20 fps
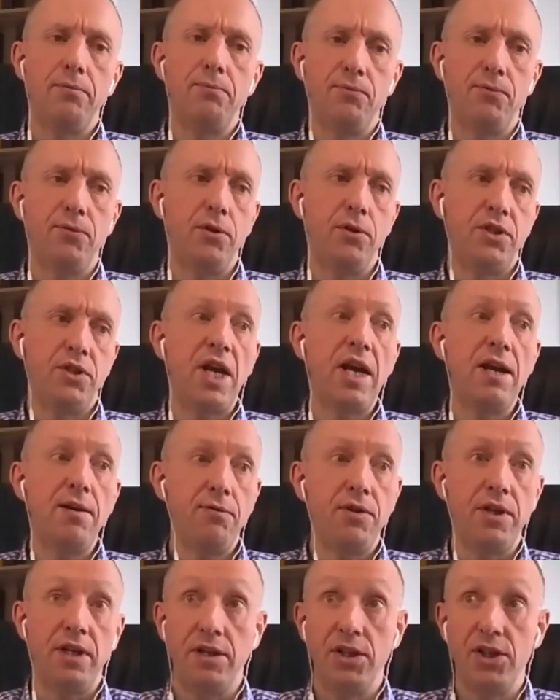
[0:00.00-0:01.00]
for
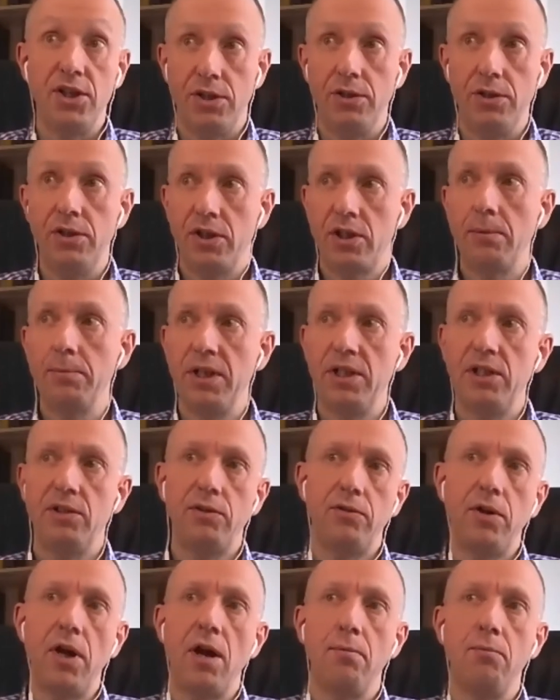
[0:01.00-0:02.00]
safety issues, some of
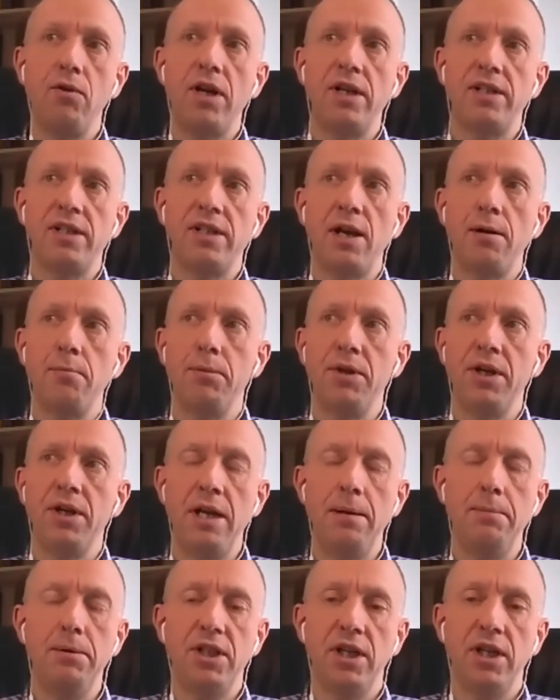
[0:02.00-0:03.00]
these rights can be
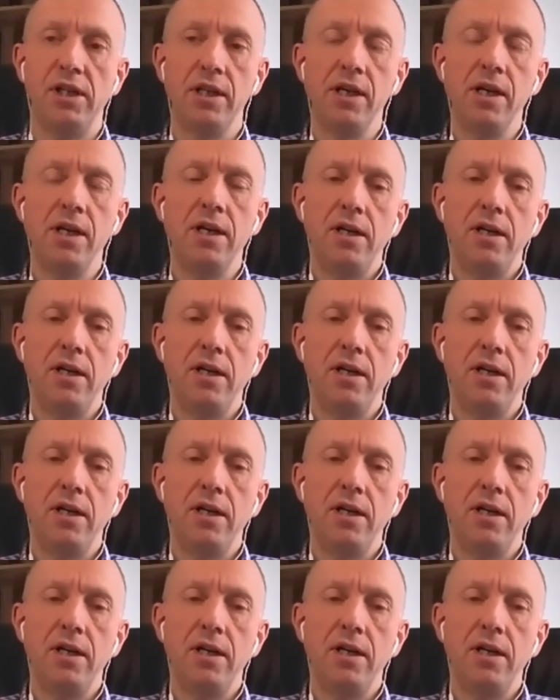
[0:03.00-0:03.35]
inhibited.